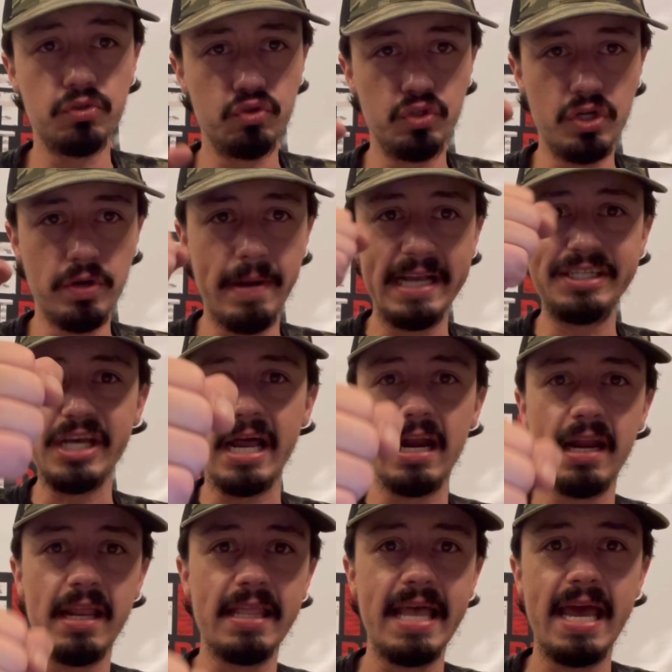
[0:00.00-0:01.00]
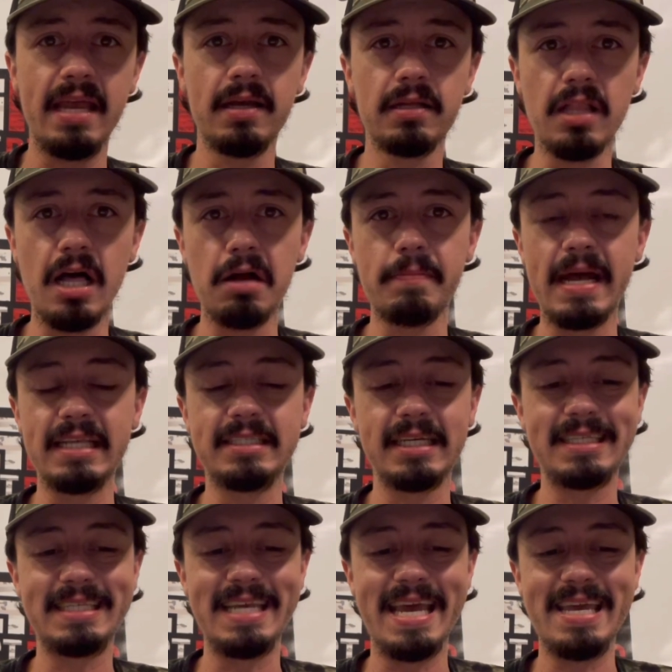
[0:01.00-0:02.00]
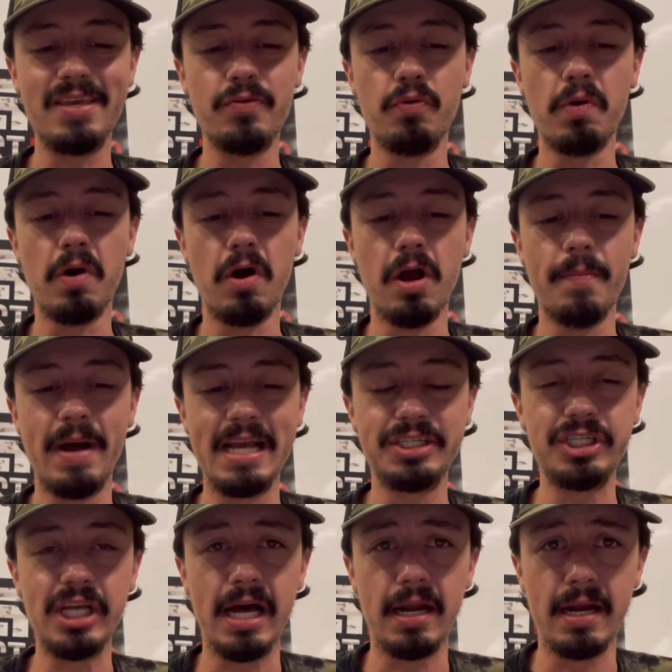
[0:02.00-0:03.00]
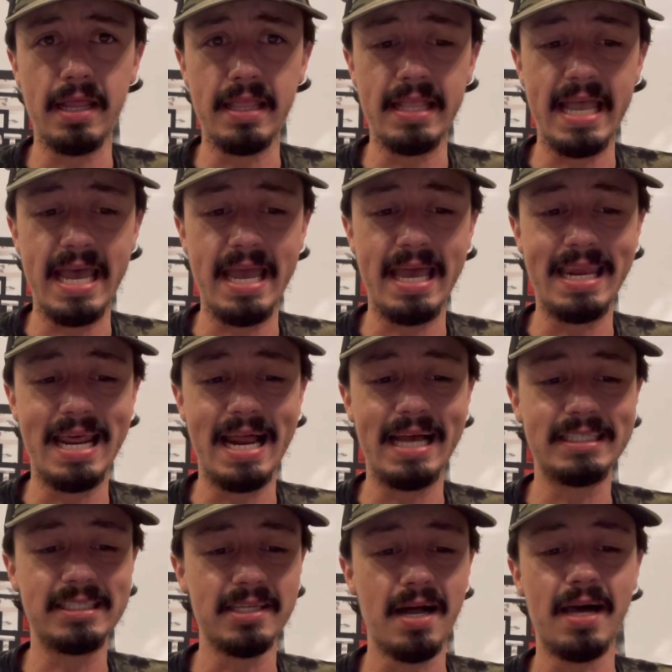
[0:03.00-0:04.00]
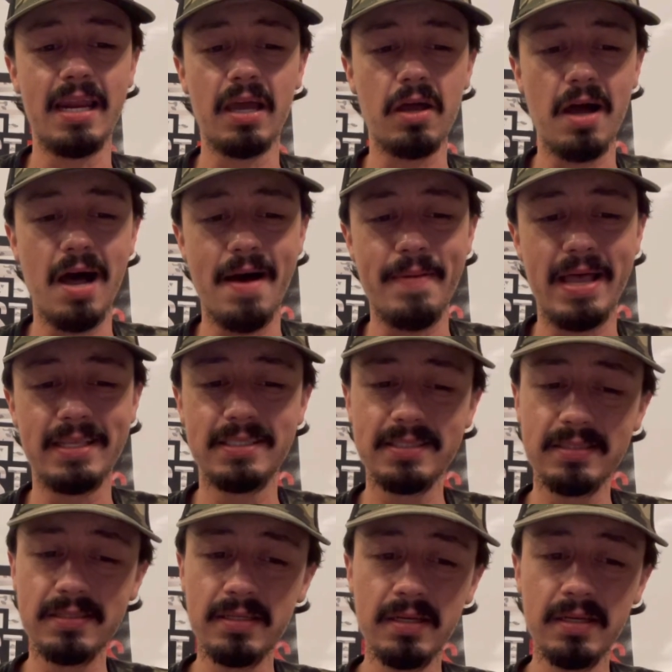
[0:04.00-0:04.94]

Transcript: You're my shout out of the day. Glockman 68, you are my shout out of the day. And then I saw in the comments,